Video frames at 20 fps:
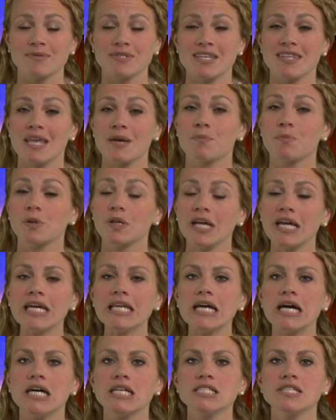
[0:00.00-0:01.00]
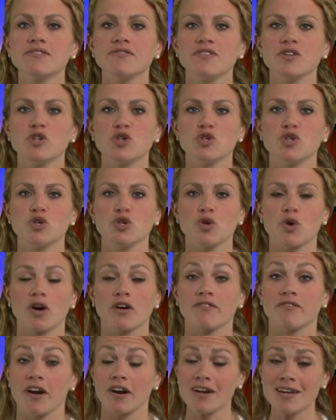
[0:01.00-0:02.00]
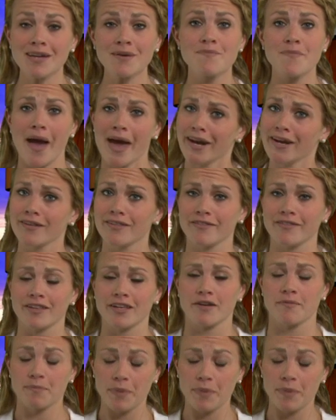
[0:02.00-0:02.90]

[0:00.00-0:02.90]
and they played undefeated New York very competitively,